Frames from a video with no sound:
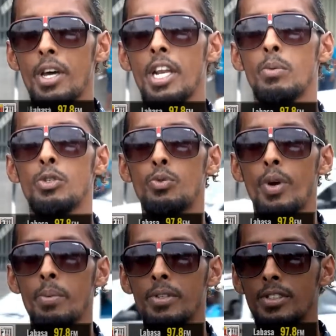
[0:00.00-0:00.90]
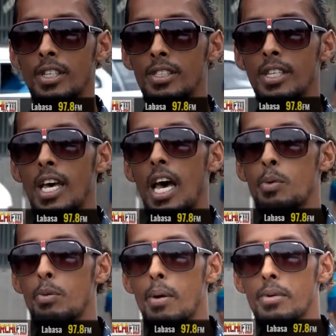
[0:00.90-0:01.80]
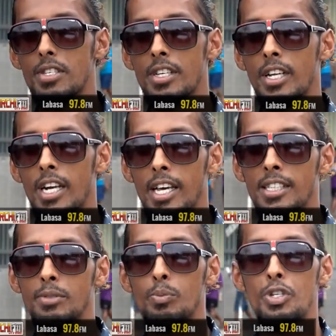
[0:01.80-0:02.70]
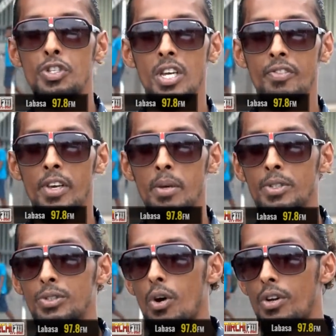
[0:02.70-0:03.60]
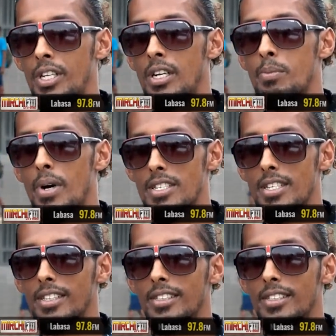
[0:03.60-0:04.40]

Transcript: My name is Raymond Dutt. I'm in Babu Singh Alliance. Mirchi FM is hot in Lambasa.